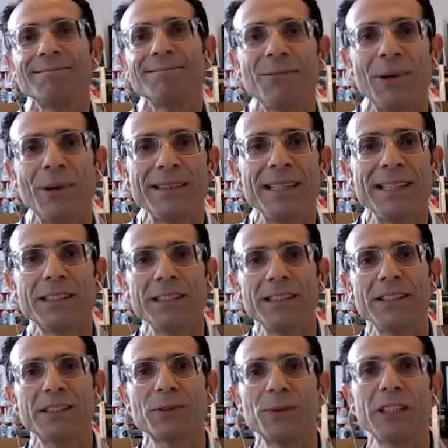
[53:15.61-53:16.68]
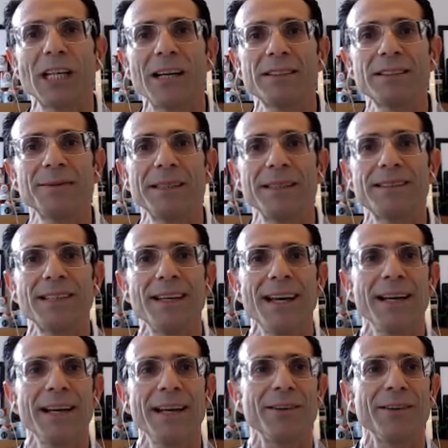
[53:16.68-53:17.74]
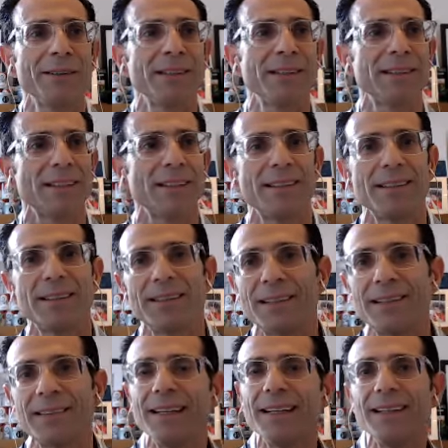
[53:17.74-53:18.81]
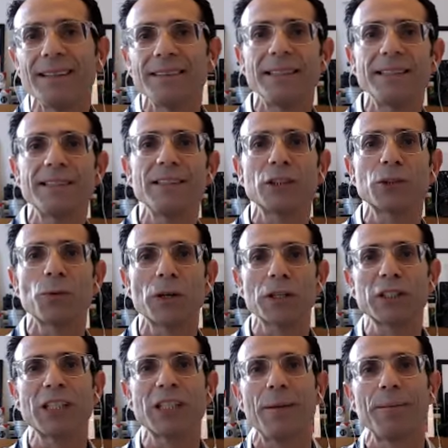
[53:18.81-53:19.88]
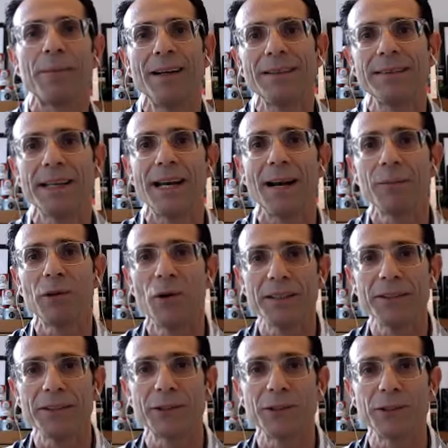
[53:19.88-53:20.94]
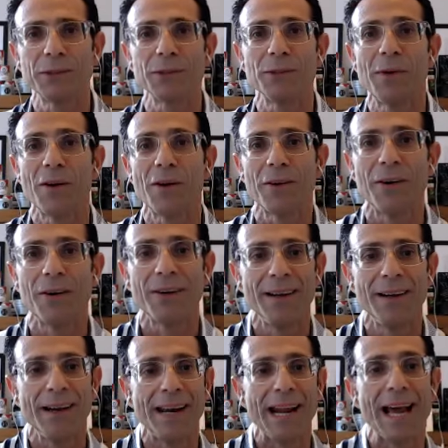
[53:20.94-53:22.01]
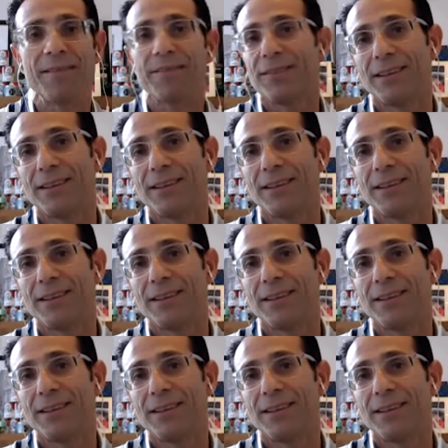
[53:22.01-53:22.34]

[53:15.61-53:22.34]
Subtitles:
one day she just reached out to me and say, hey, there's this workshop that I'm going to tomorrow, and I have